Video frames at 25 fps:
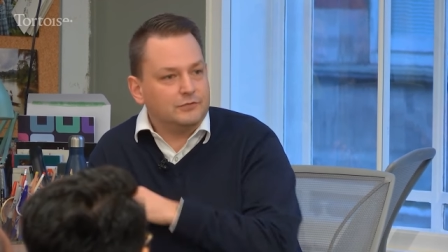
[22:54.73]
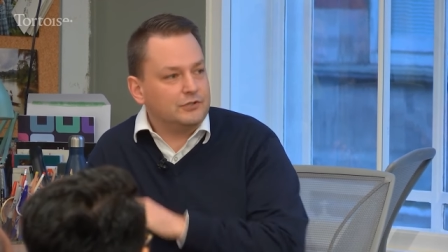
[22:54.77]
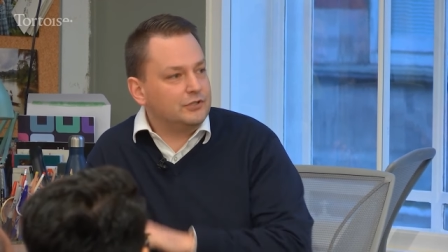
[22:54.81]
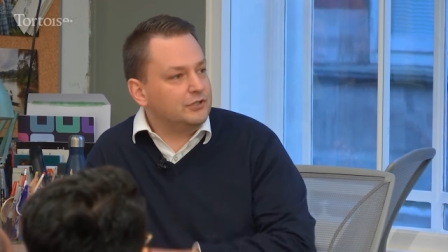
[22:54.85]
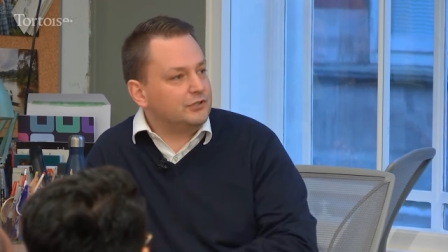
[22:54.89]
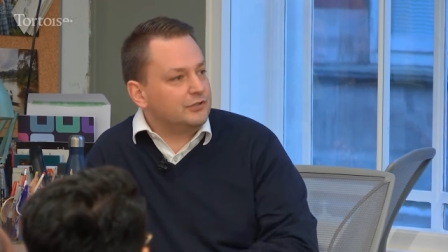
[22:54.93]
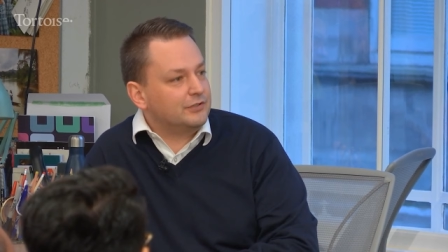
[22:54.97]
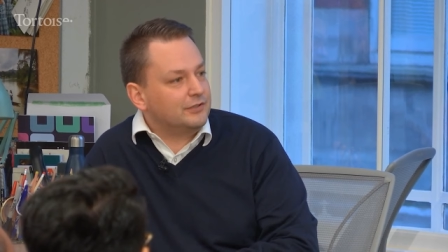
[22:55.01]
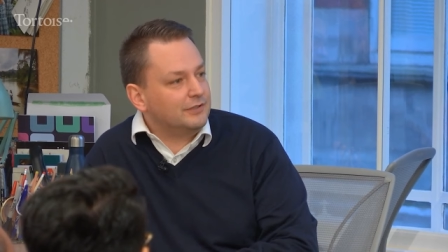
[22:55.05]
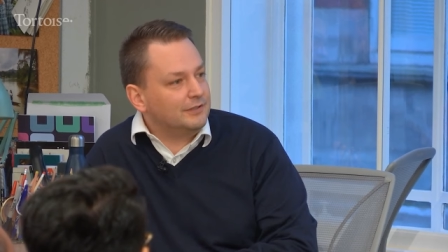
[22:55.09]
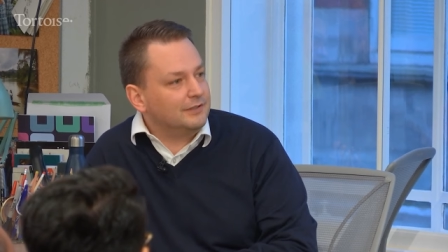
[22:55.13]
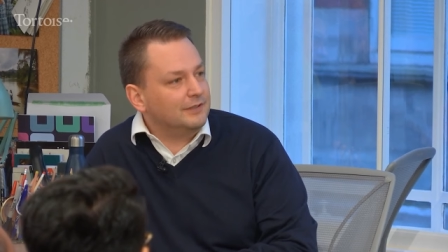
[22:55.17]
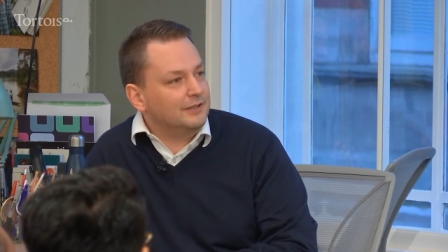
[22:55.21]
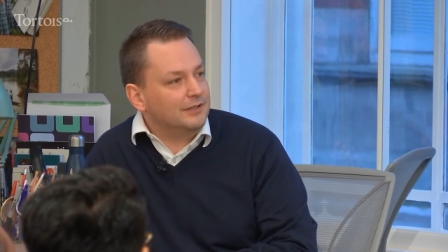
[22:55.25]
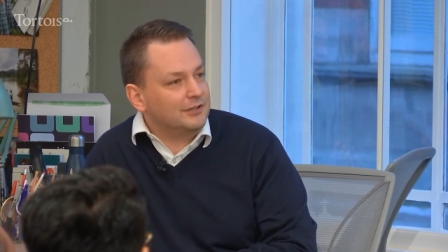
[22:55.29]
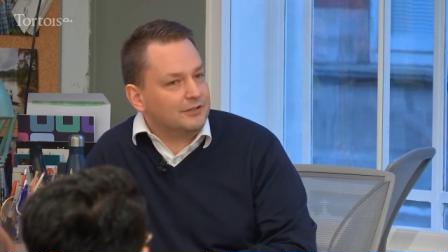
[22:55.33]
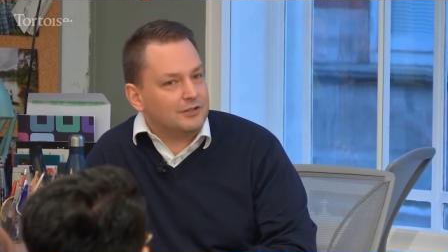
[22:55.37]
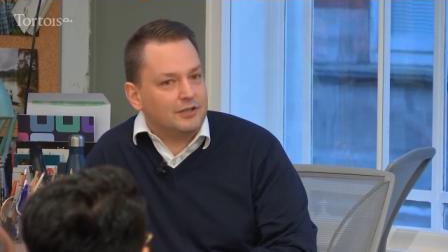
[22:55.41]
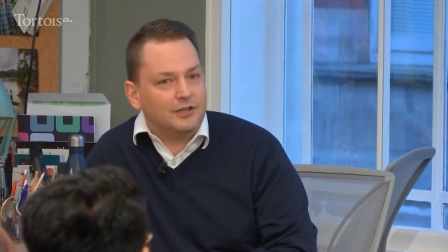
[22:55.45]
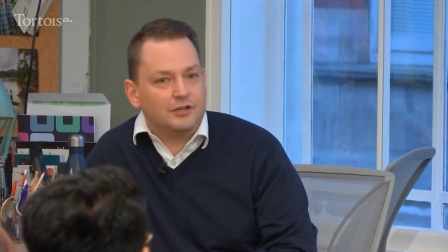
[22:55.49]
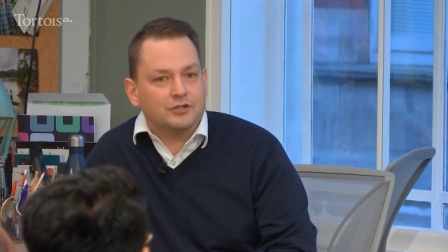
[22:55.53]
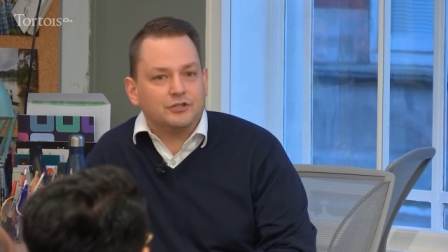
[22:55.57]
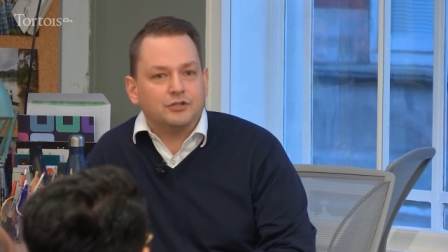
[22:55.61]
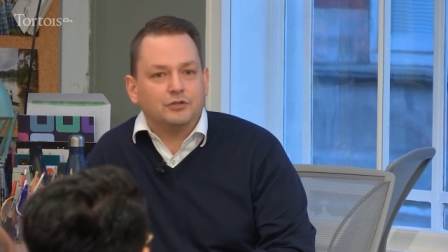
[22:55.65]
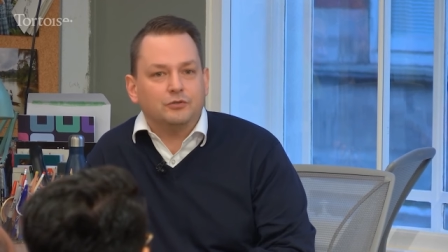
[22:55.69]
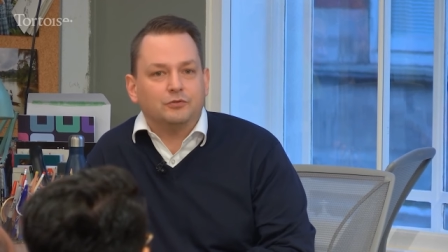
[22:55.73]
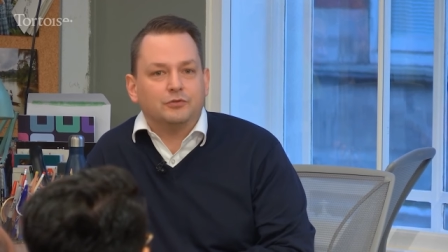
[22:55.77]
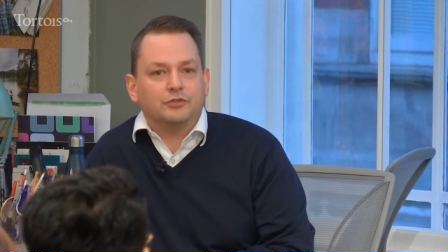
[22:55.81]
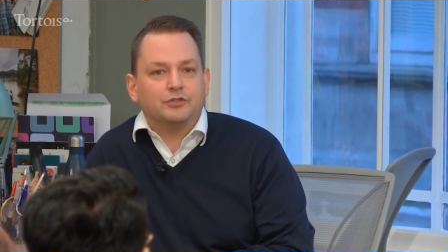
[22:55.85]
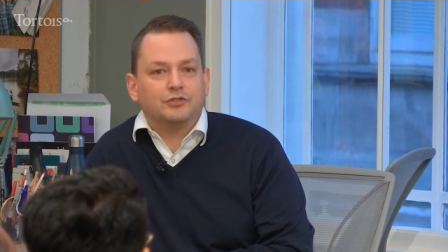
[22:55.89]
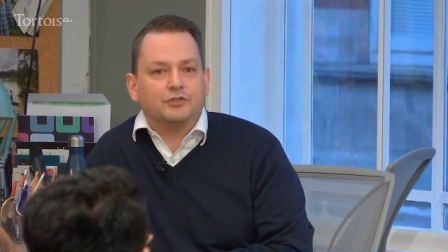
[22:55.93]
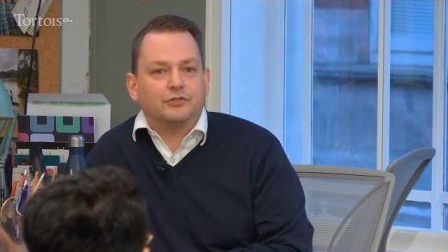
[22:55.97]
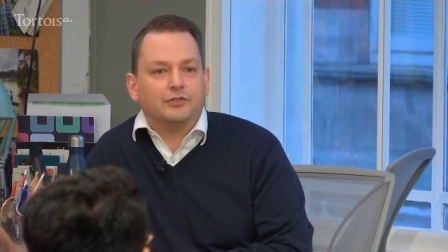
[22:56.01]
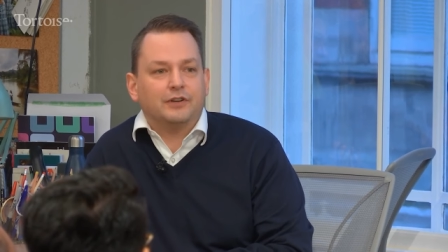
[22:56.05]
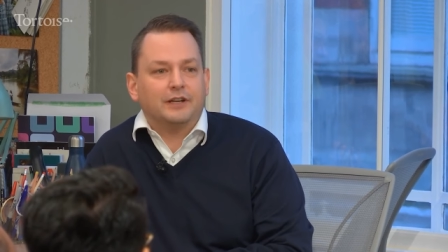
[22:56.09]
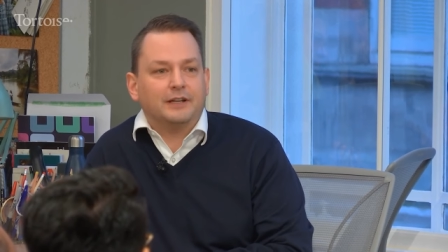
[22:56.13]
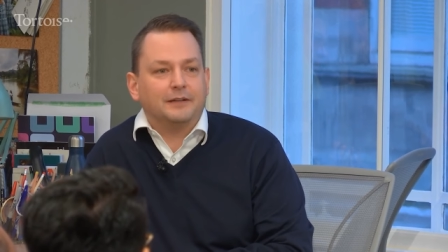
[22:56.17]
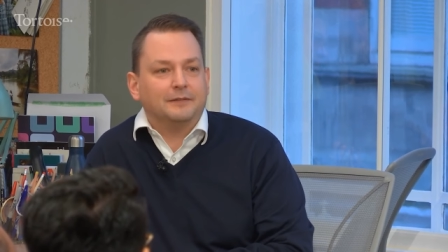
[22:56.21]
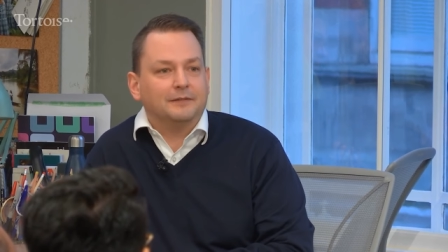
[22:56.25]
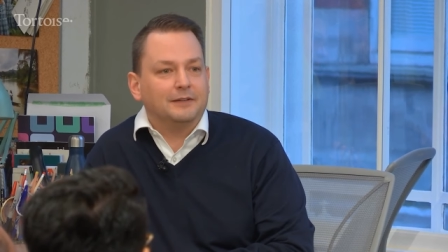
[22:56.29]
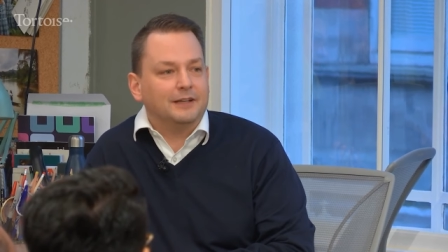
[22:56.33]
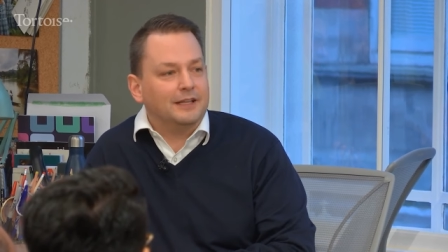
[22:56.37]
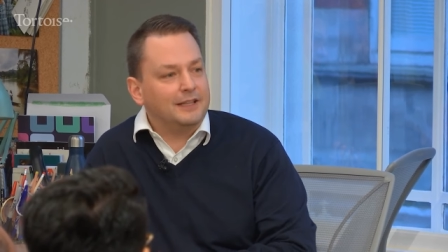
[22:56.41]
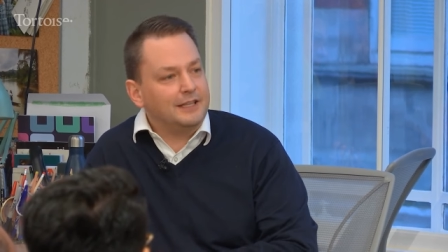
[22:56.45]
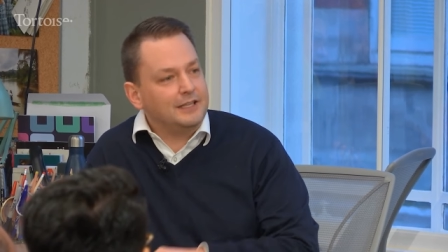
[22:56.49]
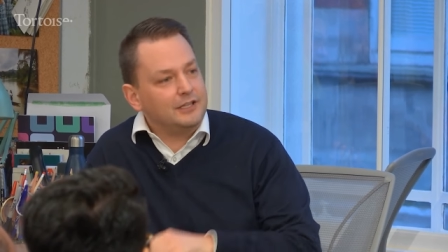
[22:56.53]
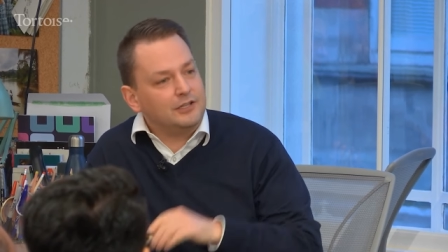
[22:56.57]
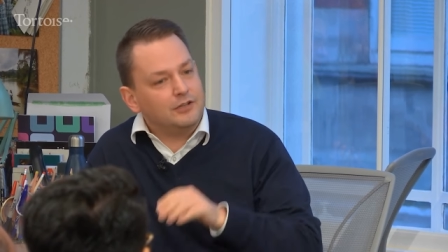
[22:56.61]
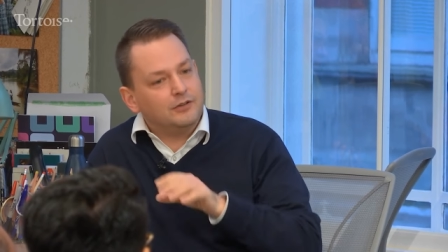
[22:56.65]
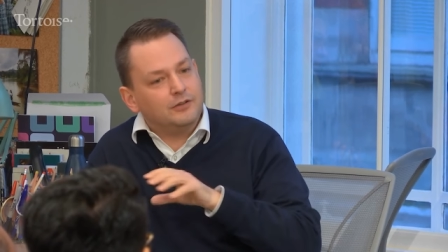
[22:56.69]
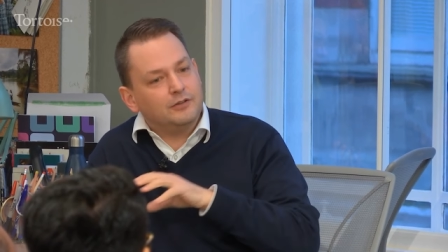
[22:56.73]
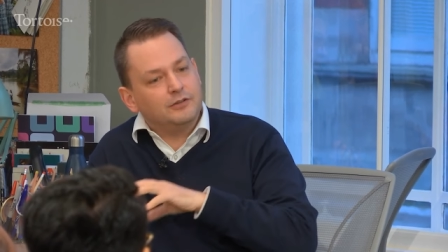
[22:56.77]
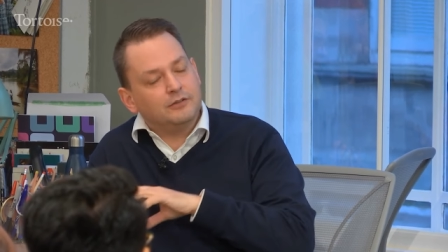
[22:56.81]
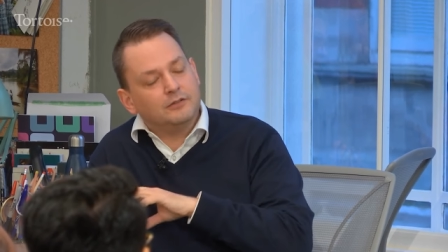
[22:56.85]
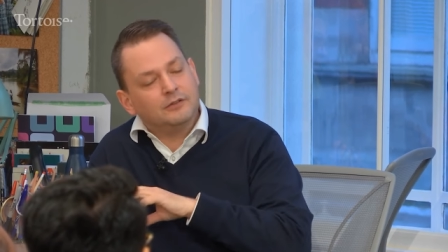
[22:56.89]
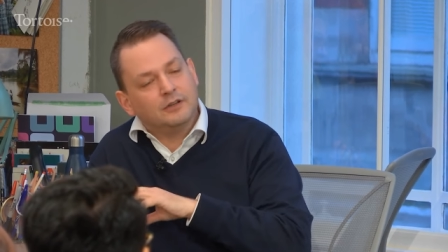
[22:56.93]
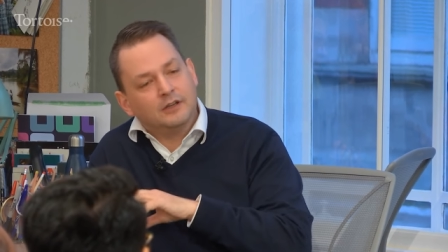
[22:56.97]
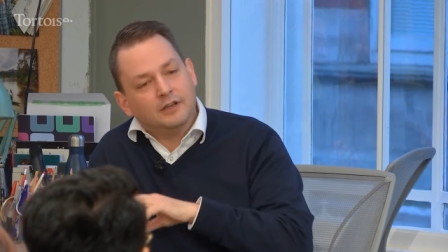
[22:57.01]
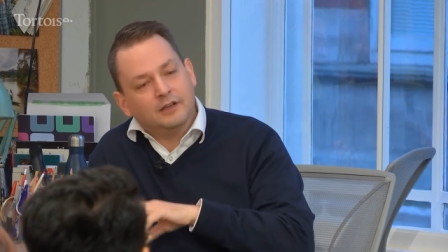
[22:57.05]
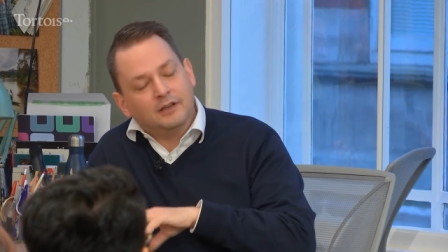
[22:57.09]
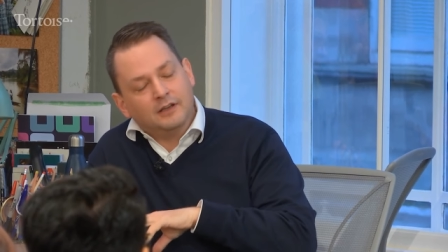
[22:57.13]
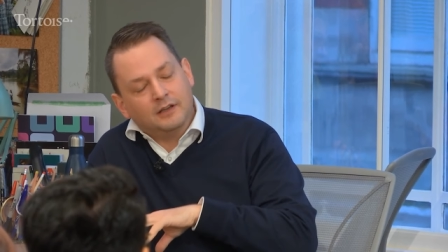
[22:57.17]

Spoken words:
Just a short string. And then you,